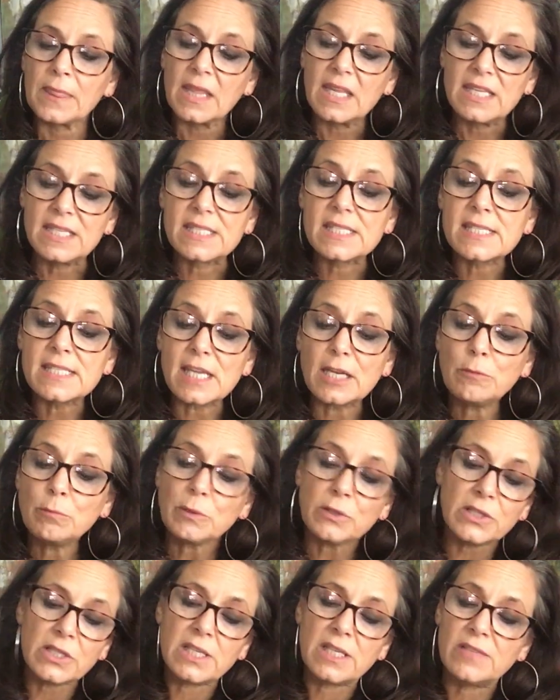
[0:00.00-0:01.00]
instead
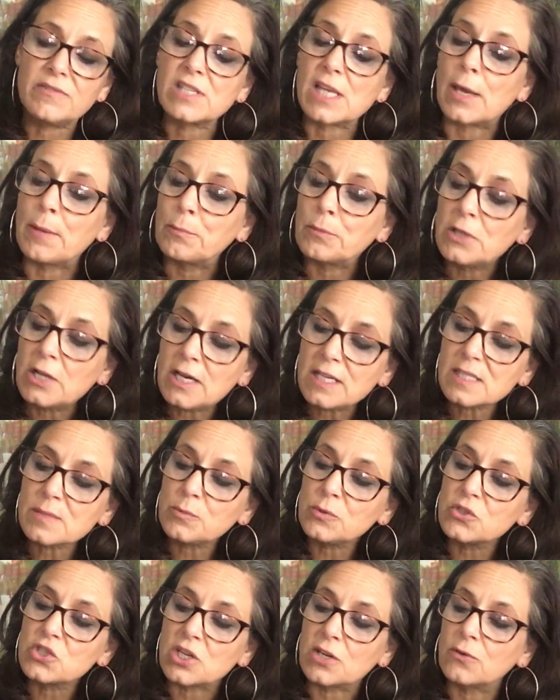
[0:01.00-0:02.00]
believes a
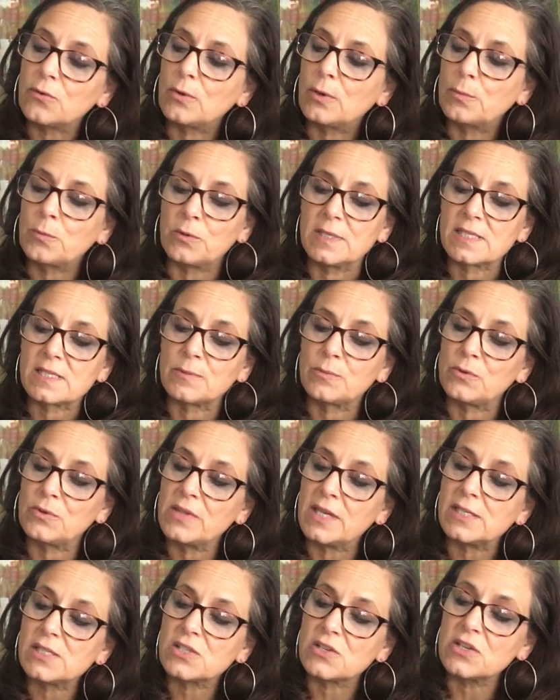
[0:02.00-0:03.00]
plausible general principle
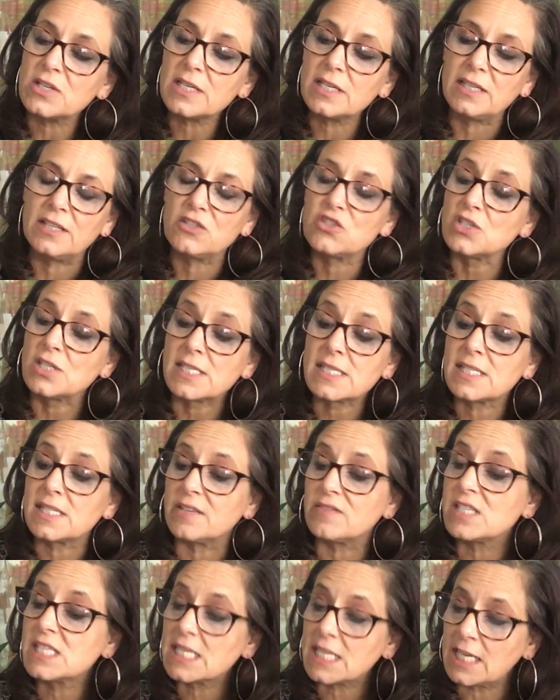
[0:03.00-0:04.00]
that certain interests
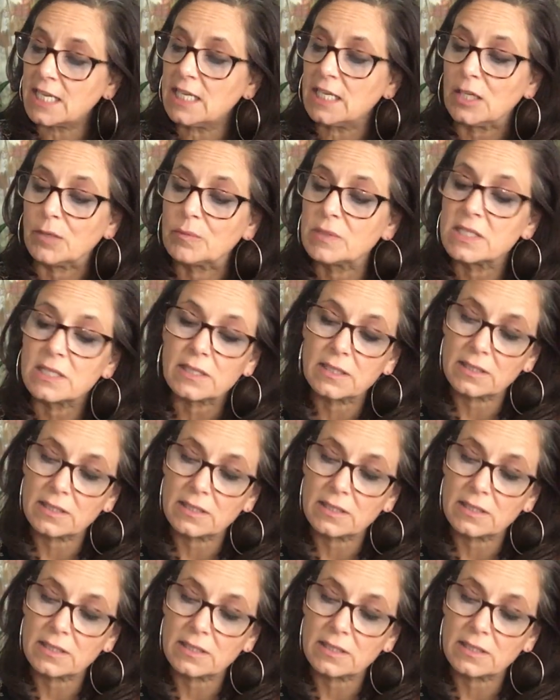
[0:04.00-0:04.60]
have schemed